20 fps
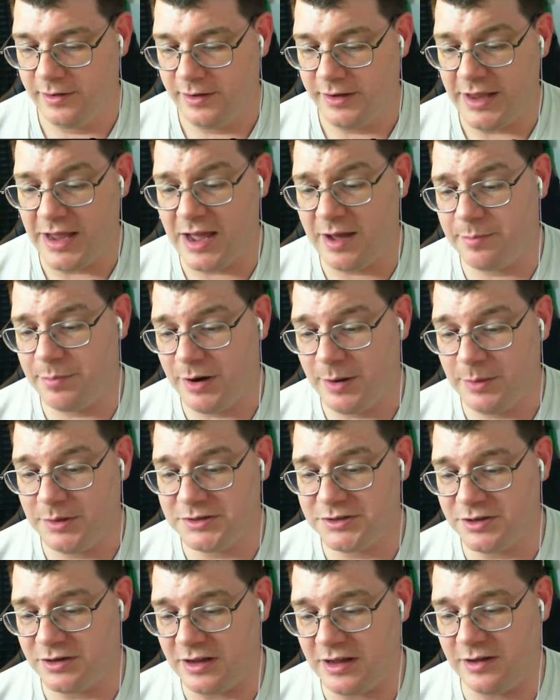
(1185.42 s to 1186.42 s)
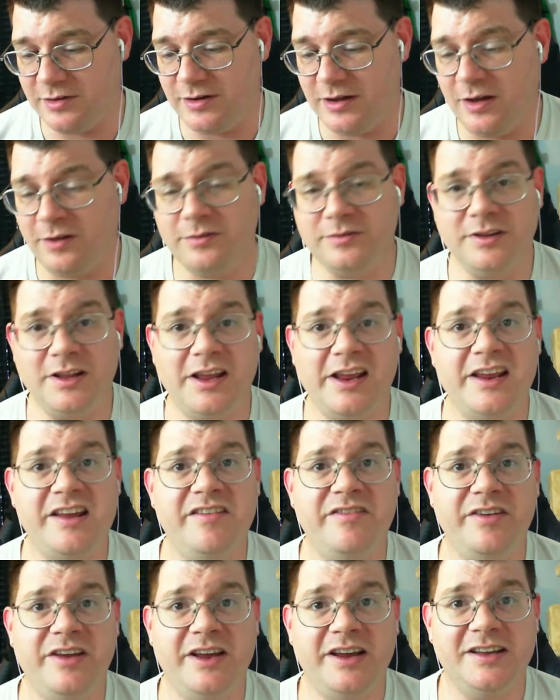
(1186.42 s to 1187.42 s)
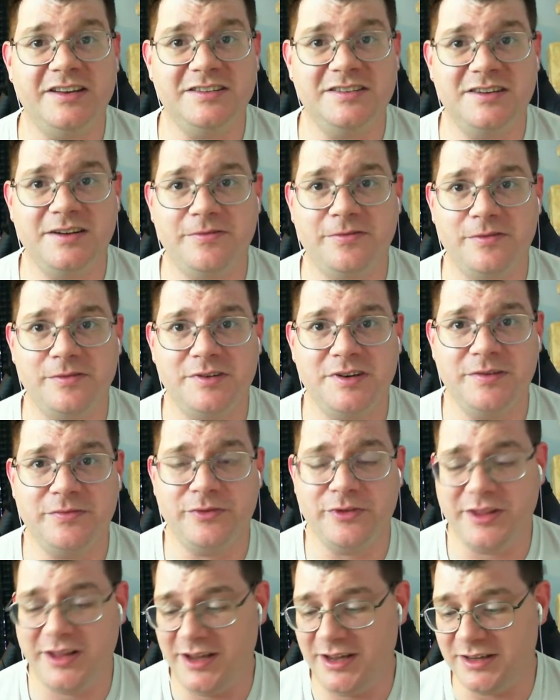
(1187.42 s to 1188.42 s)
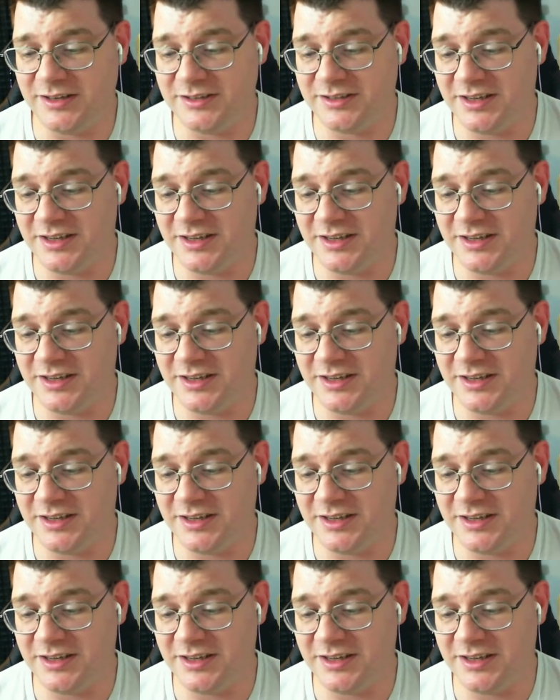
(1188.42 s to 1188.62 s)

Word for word: Yeah, I probably should have held out in the AV and stuff, different things